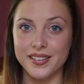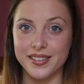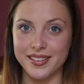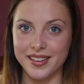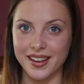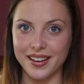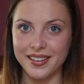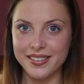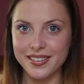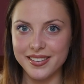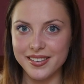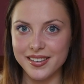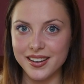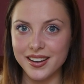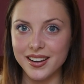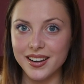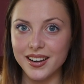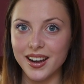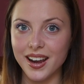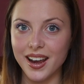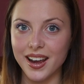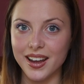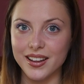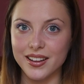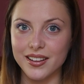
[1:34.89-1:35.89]
zesty
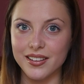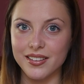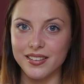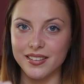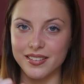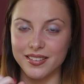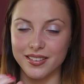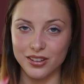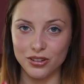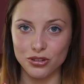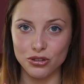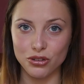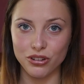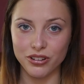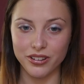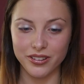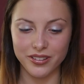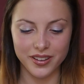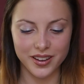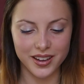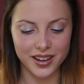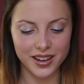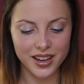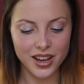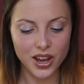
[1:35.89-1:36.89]
and
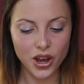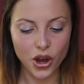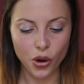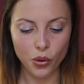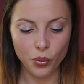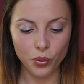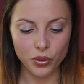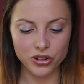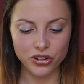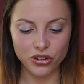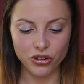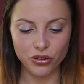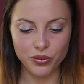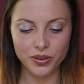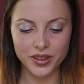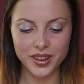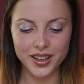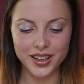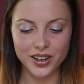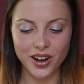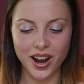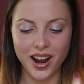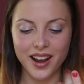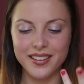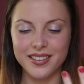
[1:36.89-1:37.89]
citrusy, which is really
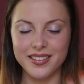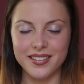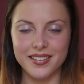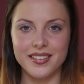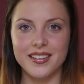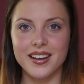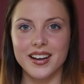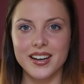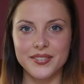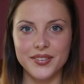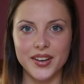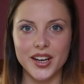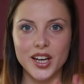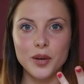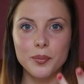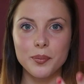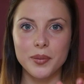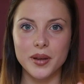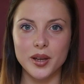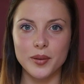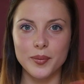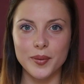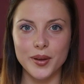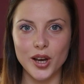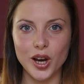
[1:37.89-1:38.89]
nice. It's kind of like a
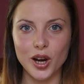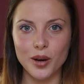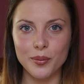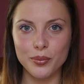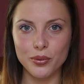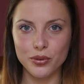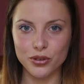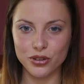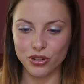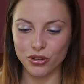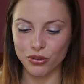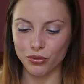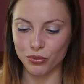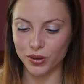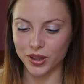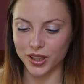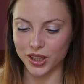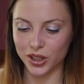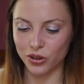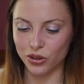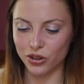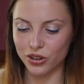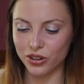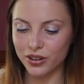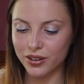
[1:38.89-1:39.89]
pick-me-up, which is really
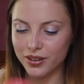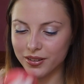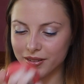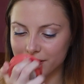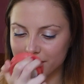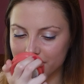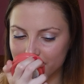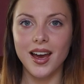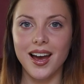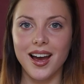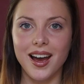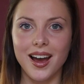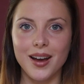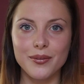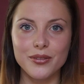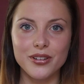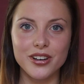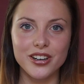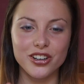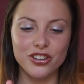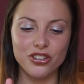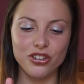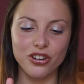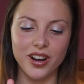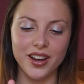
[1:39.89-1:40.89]
good. I'm
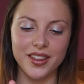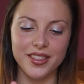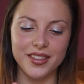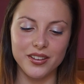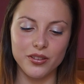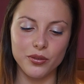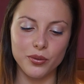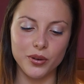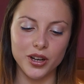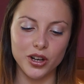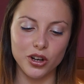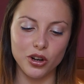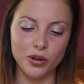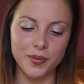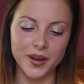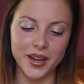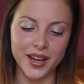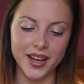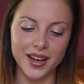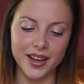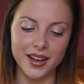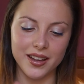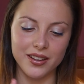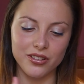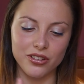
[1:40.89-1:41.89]
going to try this one on my
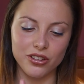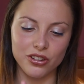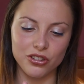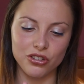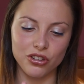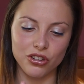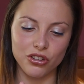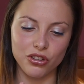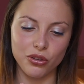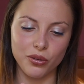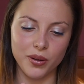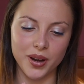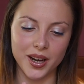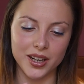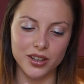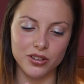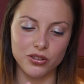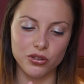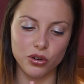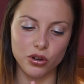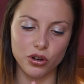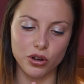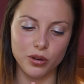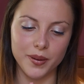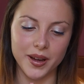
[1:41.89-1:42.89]
hands just so I can
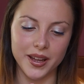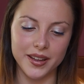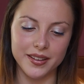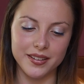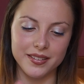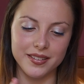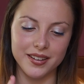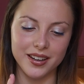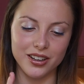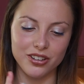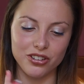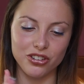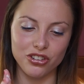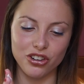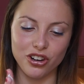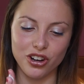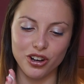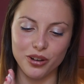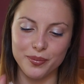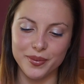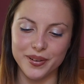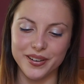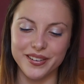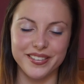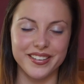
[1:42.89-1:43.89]
talk about the
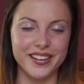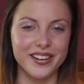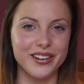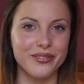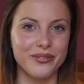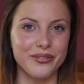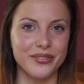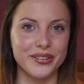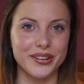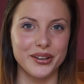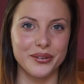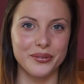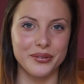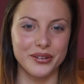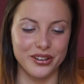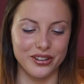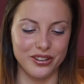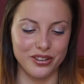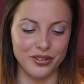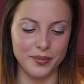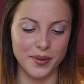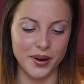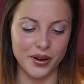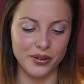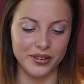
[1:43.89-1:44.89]
texture, because I don't really want to
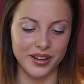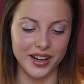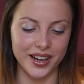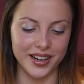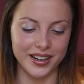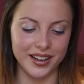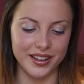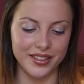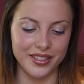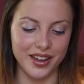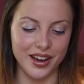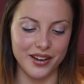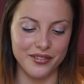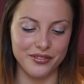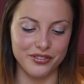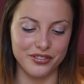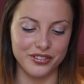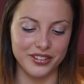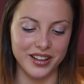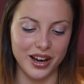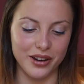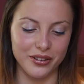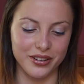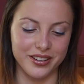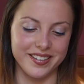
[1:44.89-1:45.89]
smell like that
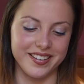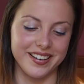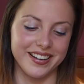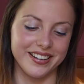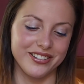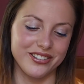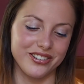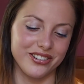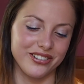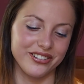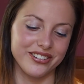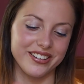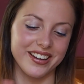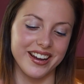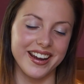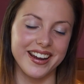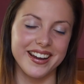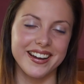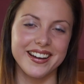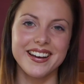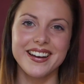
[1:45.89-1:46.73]
flower scent all day.